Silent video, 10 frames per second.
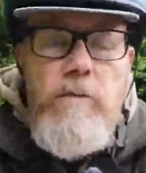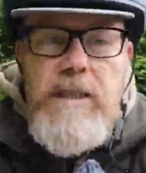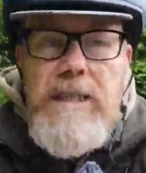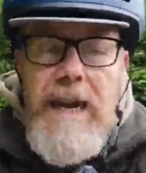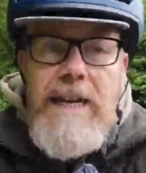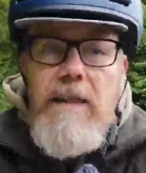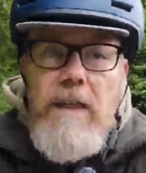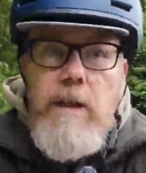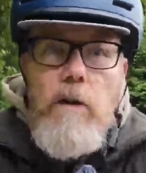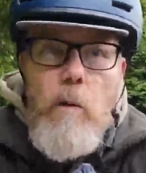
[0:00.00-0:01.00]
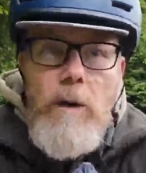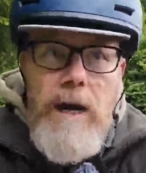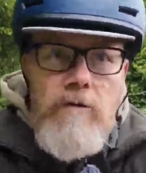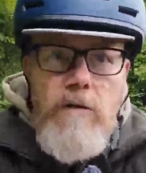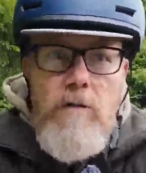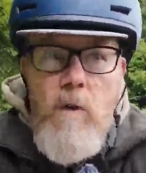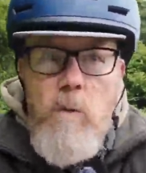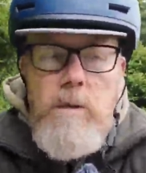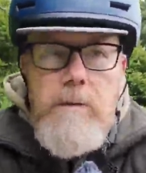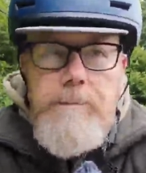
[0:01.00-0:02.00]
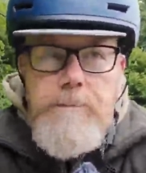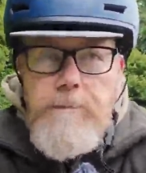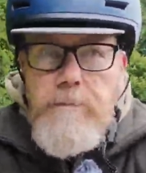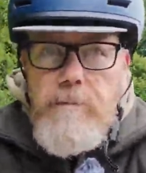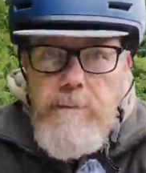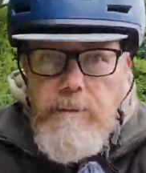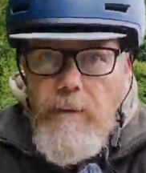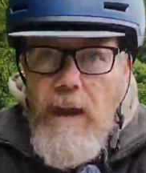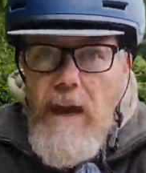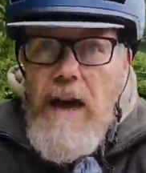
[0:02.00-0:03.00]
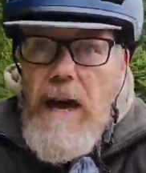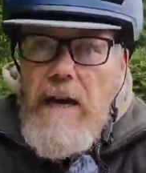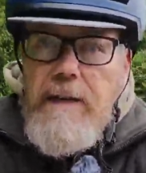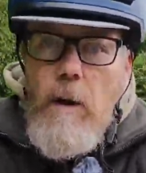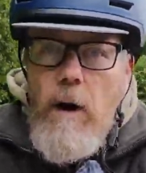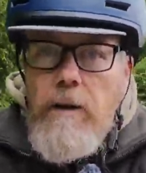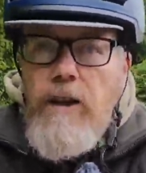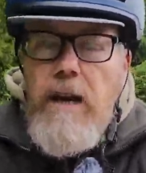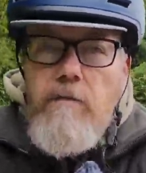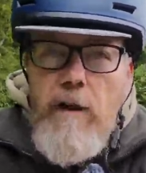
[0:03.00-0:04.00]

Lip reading: skinnier than the normal country road. Now, I think I